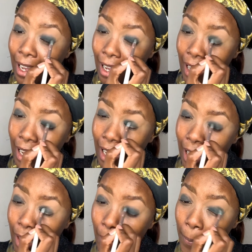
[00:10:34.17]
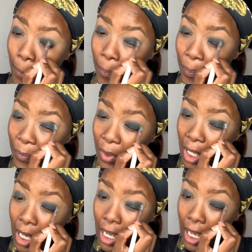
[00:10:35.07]
I
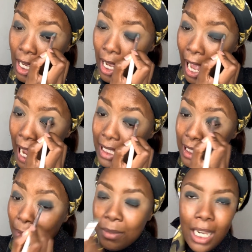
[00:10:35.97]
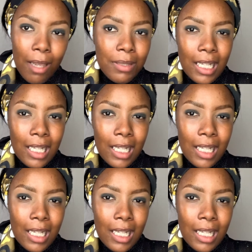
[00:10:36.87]
sometimes